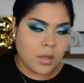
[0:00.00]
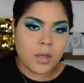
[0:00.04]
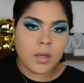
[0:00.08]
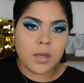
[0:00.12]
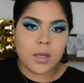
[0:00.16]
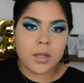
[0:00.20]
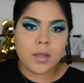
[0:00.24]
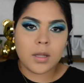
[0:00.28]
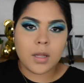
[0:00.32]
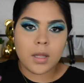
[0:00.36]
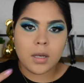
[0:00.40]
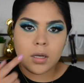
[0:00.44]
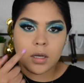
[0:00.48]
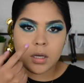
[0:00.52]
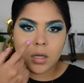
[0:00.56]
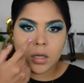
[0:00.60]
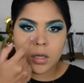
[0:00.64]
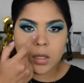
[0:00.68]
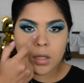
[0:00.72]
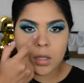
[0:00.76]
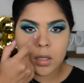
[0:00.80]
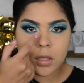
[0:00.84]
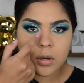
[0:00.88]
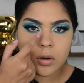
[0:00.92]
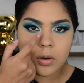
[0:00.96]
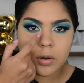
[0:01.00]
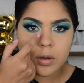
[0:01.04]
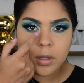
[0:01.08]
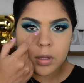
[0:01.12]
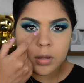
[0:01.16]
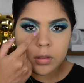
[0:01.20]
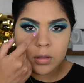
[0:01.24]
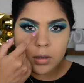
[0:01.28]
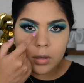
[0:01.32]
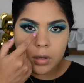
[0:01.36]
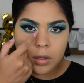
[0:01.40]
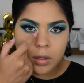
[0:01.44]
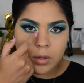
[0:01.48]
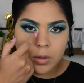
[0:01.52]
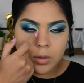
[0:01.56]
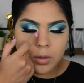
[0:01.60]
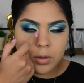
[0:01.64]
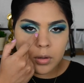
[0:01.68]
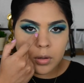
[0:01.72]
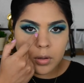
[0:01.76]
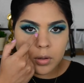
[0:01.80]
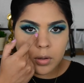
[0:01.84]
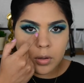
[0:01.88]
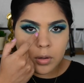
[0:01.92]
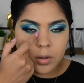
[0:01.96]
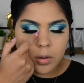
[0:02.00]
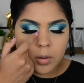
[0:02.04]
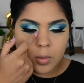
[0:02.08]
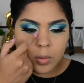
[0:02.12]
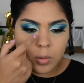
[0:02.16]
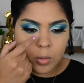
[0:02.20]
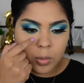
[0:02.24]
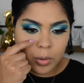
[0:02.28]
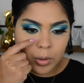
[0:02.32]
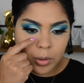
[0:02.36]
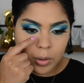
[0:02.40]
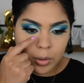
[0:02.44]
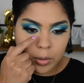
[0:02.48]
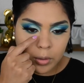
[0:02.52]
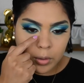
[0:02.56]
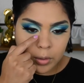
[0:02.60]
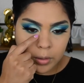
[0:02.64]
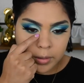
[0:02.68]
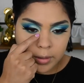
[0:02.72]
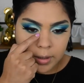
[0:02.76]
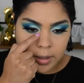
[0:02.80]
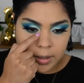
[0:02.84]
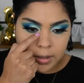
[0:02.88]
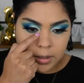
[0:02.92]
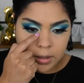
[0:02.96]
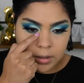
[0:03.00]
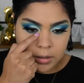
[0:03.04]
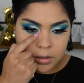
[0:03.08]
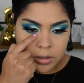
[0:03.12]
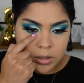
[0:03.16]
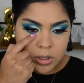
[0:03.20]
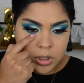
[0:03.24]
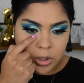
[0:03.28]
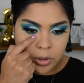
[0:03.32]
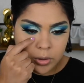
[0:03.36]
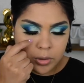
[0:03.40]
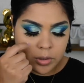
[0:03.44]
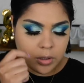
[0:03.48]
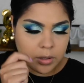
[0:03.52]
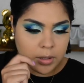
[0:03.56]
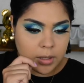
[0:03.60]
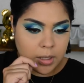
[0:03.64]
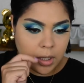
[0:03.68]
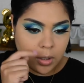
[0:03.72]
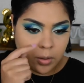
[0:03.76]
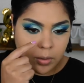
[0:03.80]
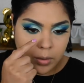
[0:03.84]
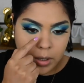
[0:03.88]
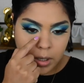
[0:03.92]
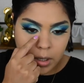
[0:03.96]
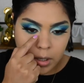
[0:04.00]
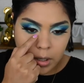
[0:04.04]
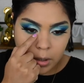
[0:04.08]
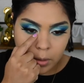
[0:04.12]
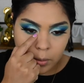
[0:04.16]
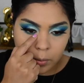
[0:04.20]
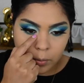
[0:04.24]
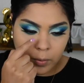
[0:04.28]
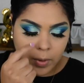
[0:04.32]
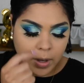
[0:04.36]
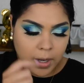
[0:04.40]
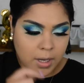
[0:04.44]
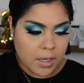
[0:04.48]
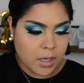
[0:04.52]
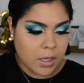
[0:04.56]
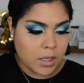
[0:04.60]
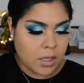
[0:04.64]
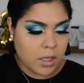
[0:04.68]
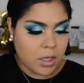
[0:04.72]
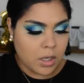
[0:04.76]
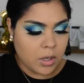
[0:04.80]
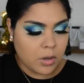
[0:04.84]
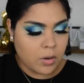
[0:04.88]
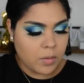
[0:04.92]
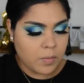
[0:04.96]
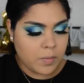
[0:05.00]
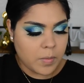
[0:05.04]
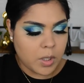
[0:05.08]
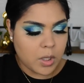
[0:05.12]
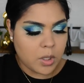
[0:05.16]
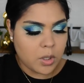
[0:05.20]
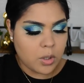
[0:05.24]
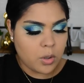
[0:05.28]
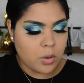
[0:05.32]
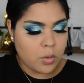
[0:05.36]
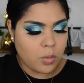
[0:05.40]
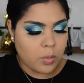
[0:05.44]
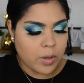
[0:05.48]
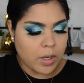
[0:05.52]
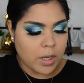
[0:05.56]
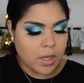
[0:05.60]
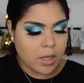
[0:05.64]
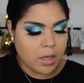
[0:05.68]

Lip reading: And then in here in the inner corner, like in the tear duct area and right in here, I'm gonna go